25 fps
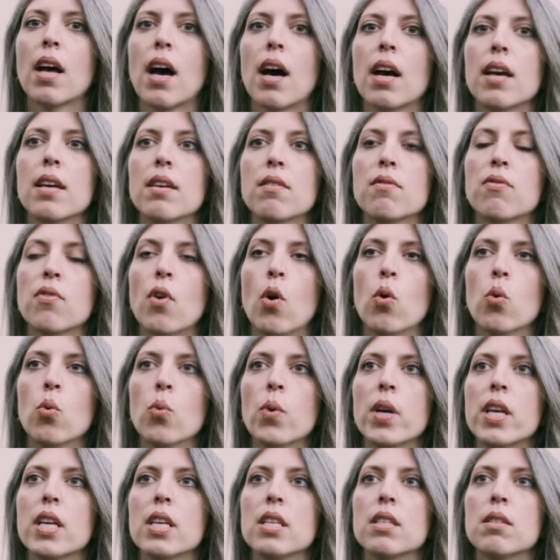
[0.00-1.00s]
I've
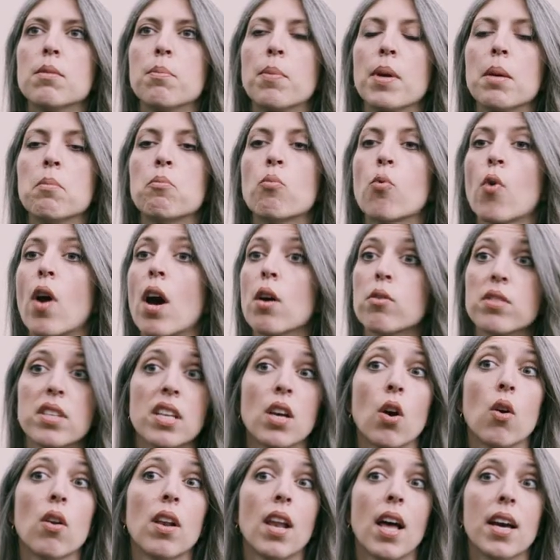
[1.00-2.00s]
always been
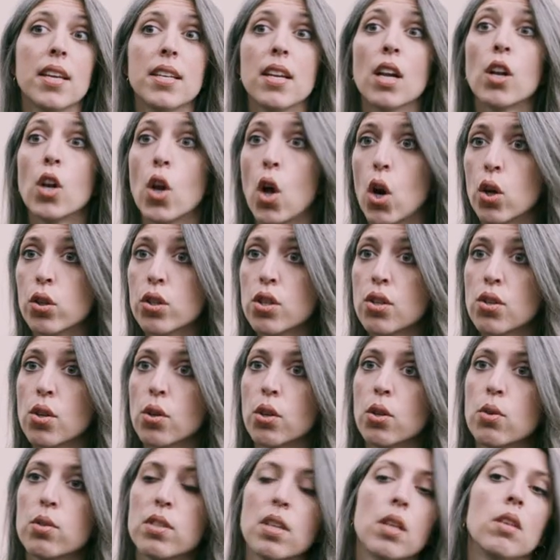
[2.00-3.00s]
browsing online a lot, so
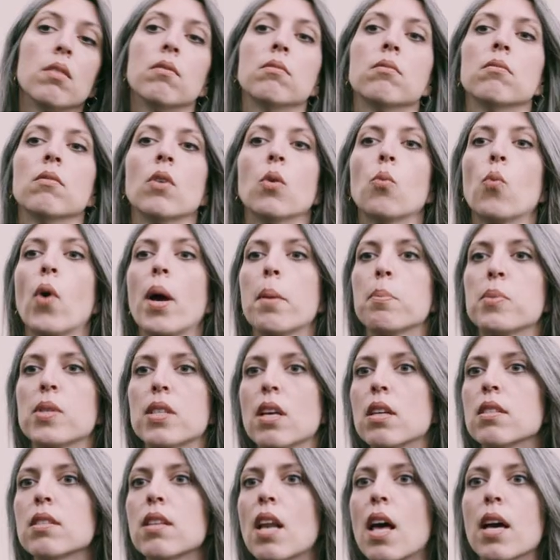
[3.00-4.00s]
using
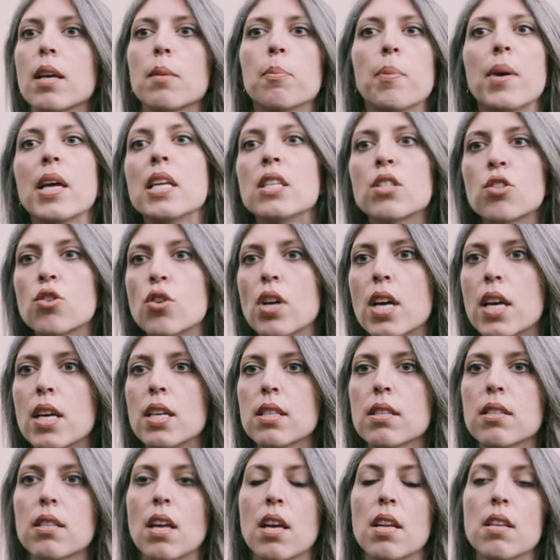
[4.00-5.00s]
websites like
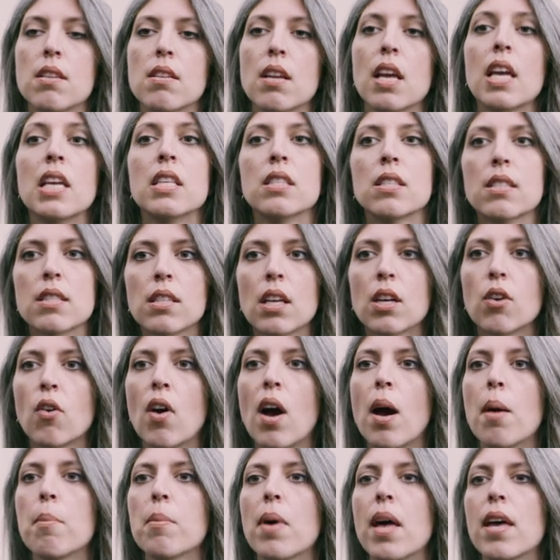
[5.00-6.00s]
Pinterest and
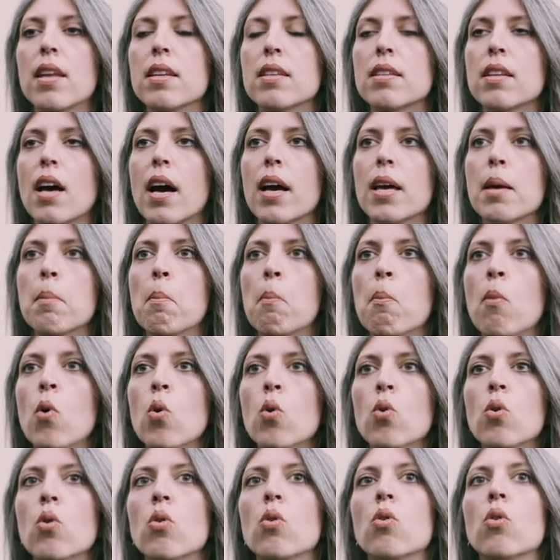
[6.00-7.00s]
Instagram, and I am
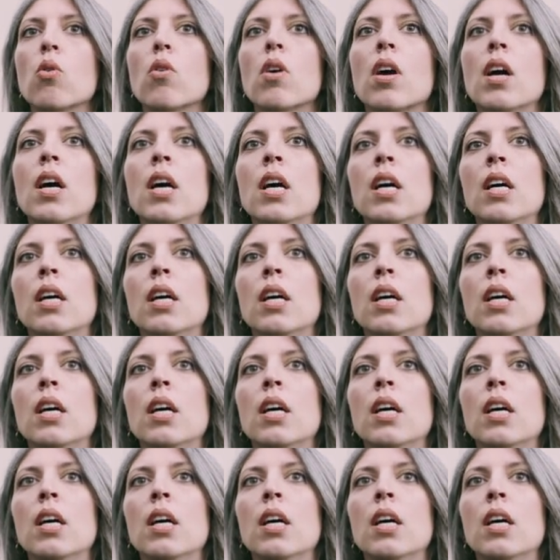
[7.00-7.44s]
more